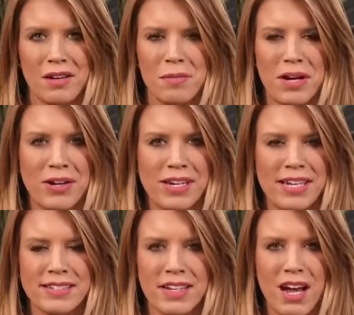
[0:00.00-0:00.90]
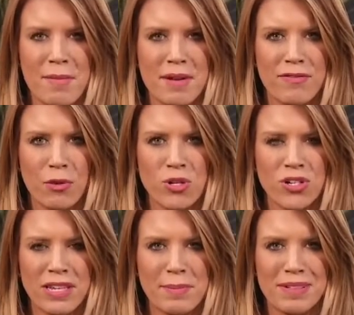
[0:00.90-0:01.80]
Mary and Tom,
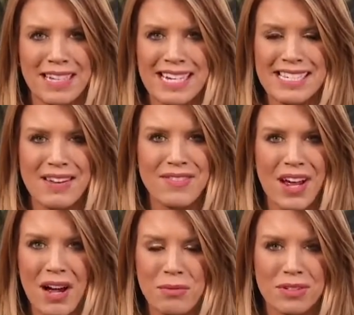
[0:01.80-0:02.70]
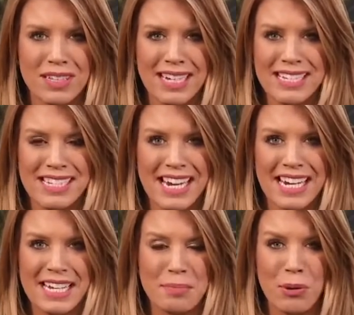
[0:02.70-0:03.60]
unfortunately, police have not released
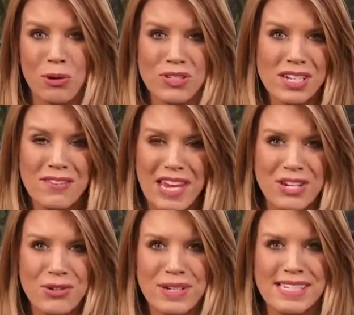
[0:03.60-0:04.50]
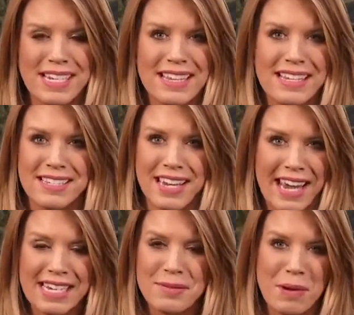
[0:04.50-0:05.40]
any person of interest in this
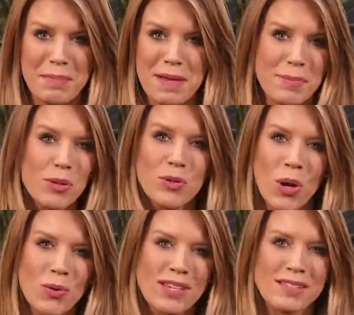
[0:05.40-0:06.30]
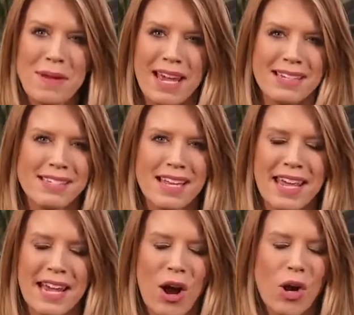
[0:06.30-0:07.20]
case, but people who know this man say
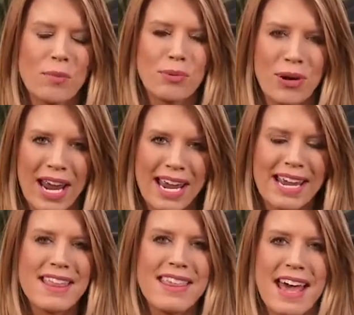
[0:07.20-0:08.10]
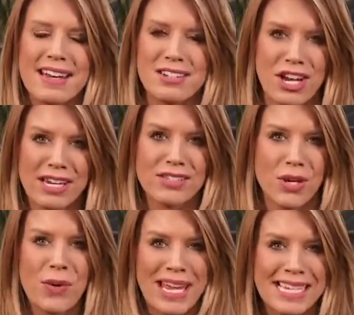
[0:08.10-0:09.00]
they are praying that
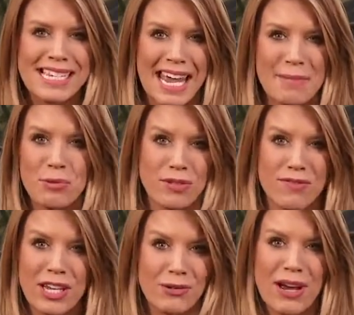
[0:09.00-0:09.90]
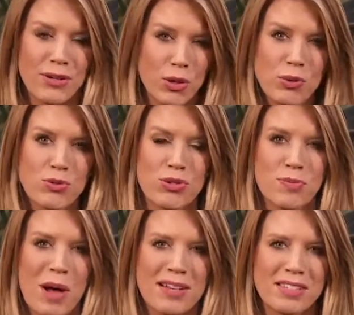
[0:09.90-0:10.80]
JSO is able to figure out who is
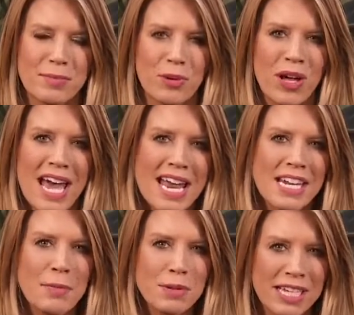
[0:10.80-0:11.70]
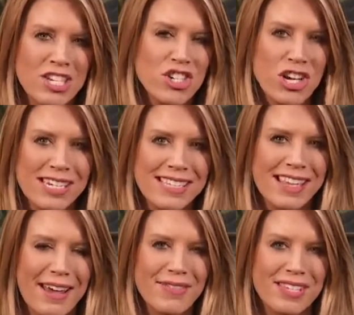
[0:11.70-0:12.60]
responsible. Now, police just
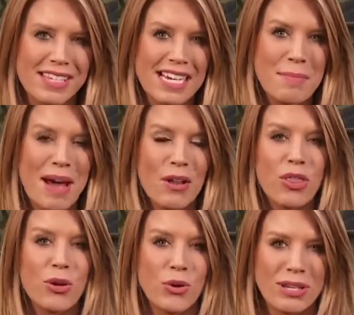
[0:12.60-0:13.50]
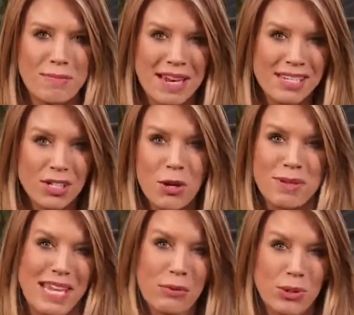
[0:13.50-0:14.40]
left the scene about 30 minutes ago,
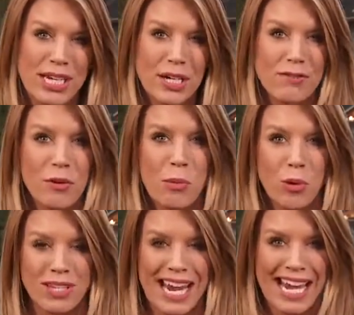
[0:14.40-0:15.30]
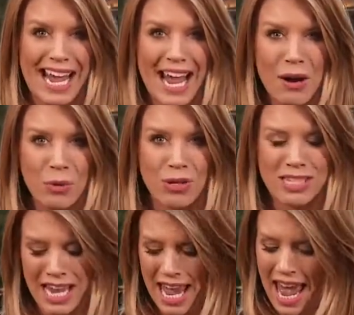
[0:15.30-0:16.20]
but they were here for more than eight hours.